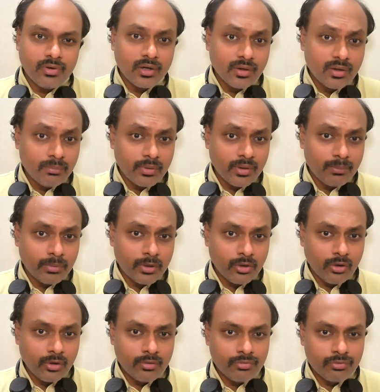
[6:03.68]
work done by a
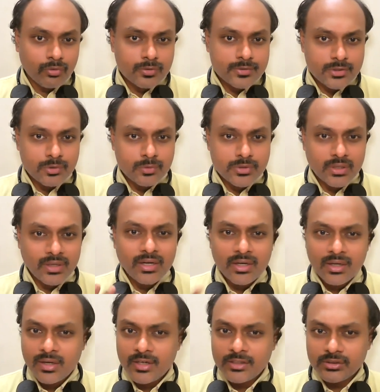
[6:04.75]
particular force using
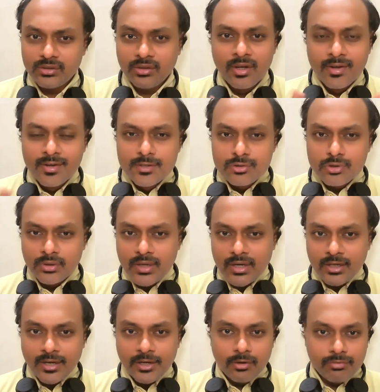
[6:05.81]
integration. So
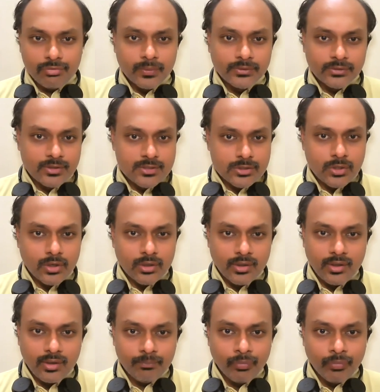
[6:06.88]
that kind of question is not
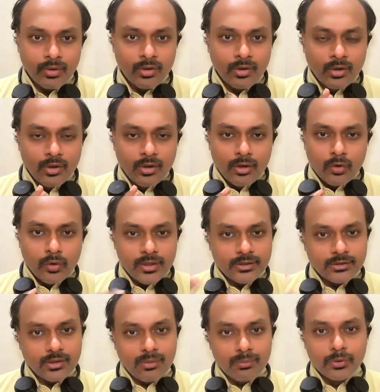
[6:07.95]
there.
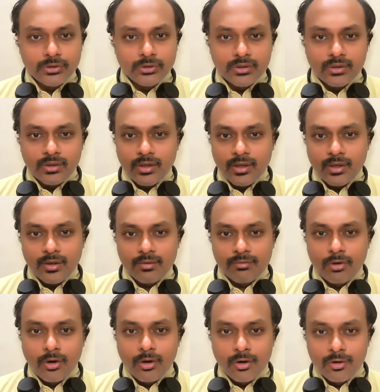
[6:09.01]
Rotational motion, they have
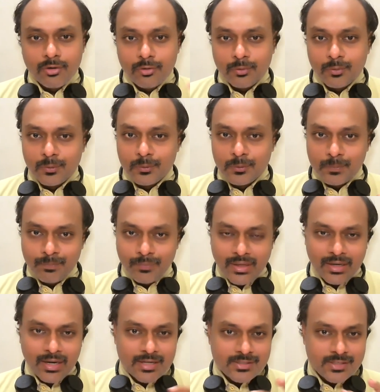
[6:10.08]
gone on to the
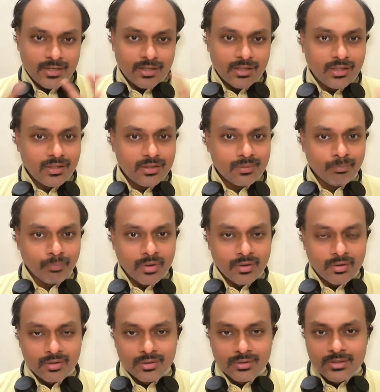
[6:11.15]
classical
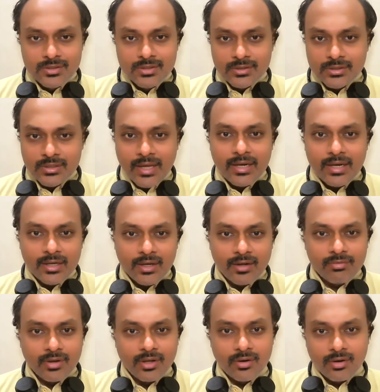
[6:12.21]
area
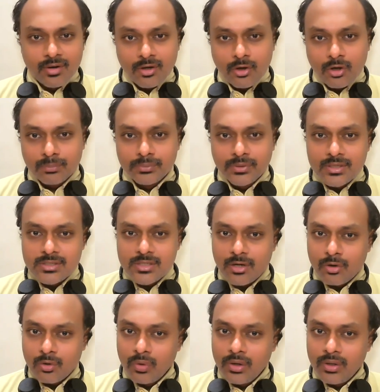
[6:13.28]
where objects
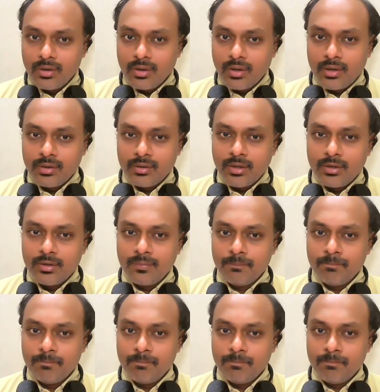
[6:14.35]
are rolling, and then